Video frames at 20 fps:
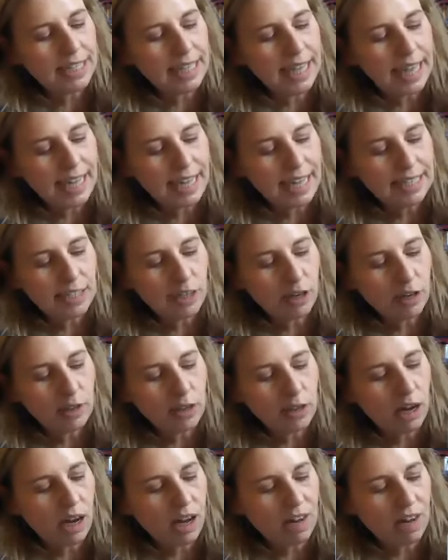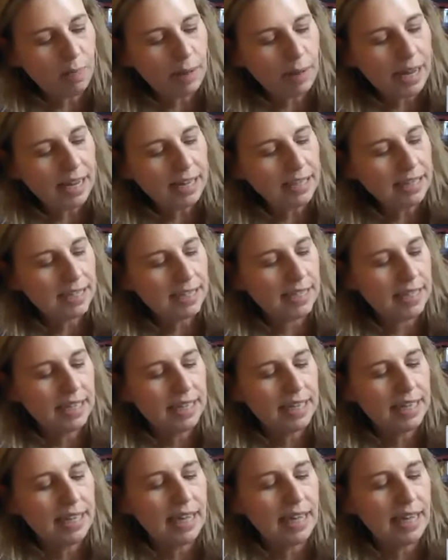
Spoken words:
so it's half past,